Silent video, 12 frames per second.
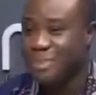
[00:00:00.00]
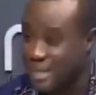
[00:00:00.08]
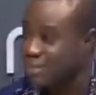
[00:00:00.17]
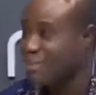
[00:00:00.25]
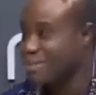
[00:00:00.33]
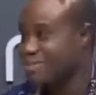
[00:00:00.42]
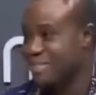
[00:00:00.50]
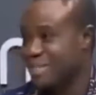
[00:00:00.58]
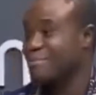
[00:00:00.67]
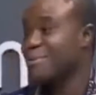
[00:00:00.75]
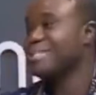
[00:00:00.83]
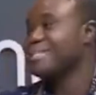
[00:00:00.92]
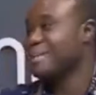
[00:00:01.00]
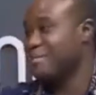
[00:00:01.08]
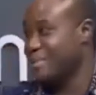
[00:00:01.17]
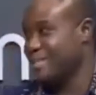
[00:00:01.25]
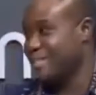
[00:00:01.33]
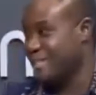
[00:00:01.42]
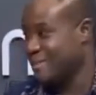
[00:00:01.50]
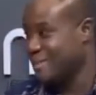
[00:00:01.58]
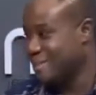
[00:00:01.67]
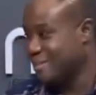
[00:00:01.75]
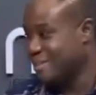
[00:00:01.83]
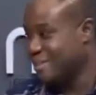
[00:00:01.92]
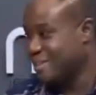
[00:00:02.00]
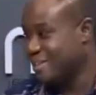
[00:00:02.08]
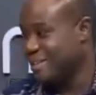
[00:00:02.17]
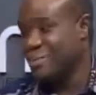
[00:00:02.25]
That's what it means. I've no, interpret interpreted. It's, it's, not the same.